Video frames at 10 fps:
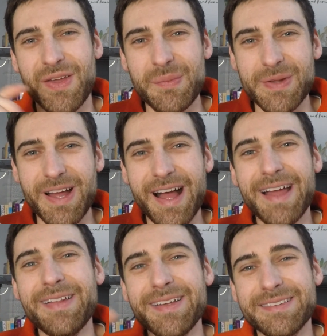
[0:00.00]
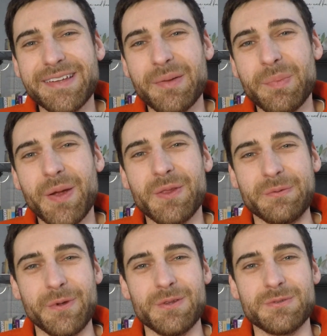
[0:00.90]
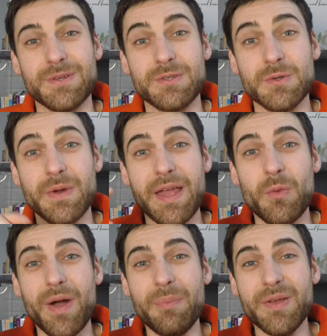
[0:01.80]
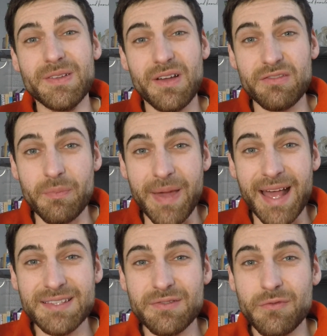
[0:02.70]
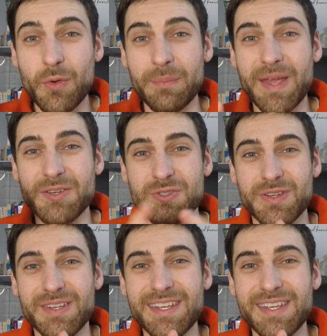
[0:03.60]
but I like to compare the rosary to a weapon of mass formation.